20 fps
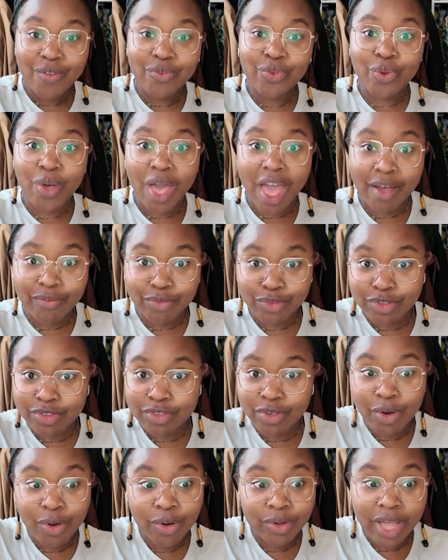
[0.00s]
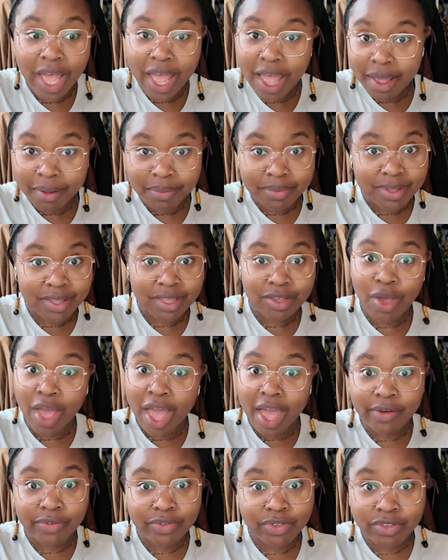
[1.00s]
You have to sew the hems, you
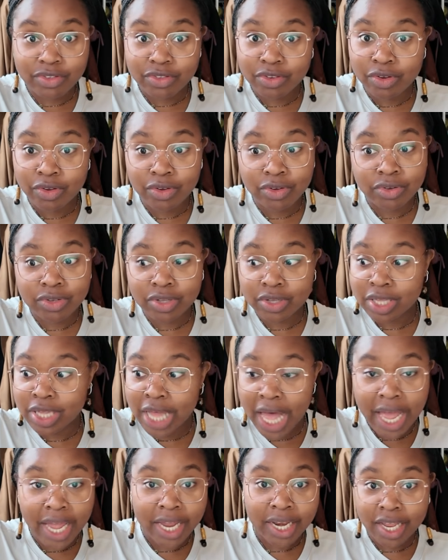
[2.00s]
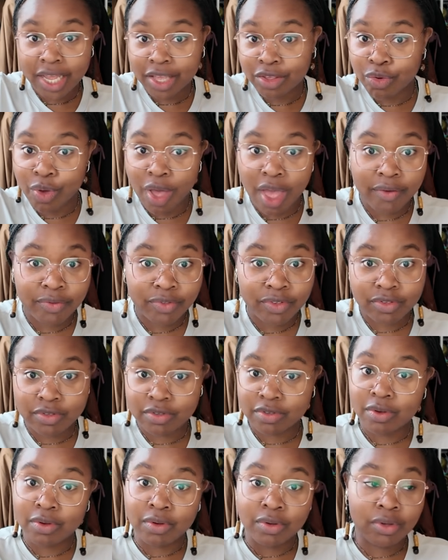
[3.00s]
have to sew the lining, you have to
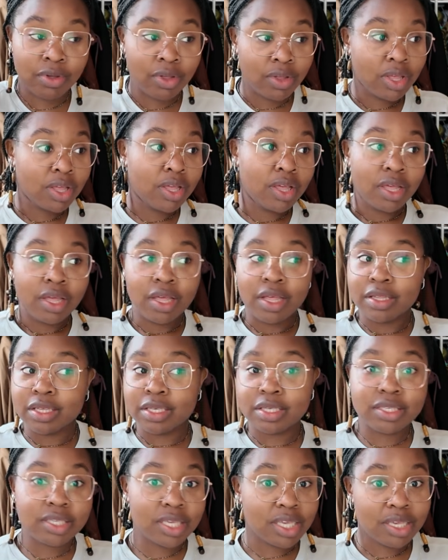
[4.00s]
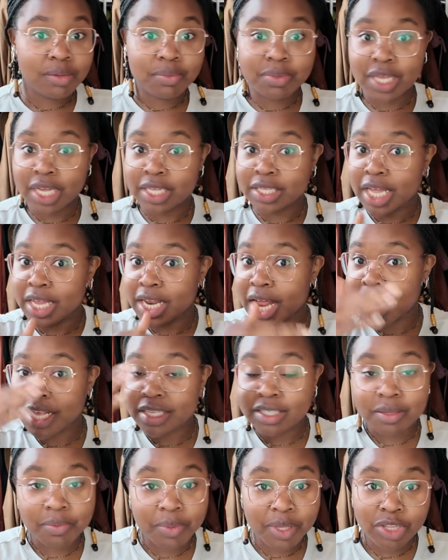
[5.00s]
sew the seams. Like, that
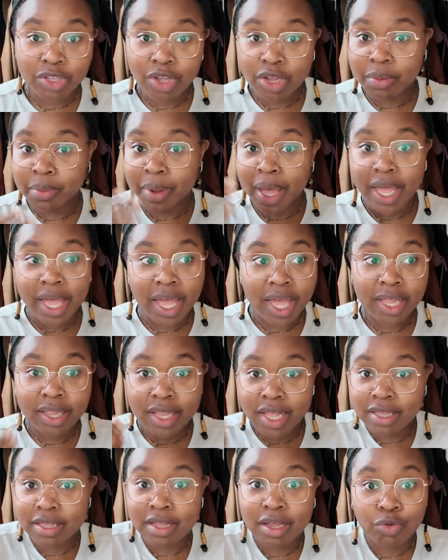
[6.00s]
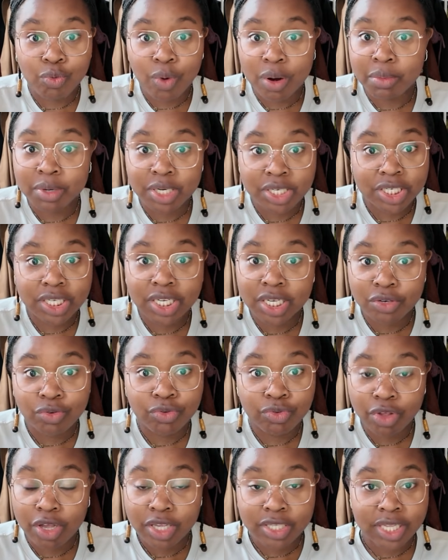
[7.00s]
has to be done by hand. That's not one machine
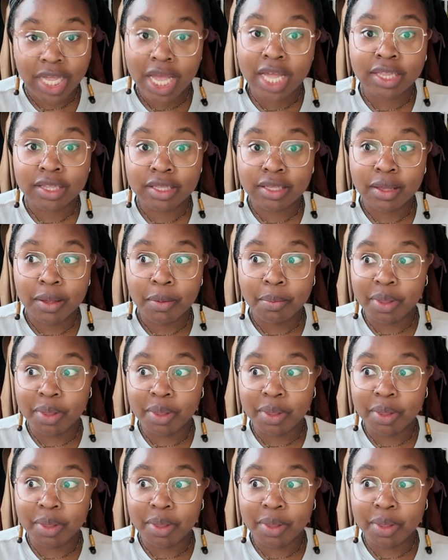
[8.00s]
who does that.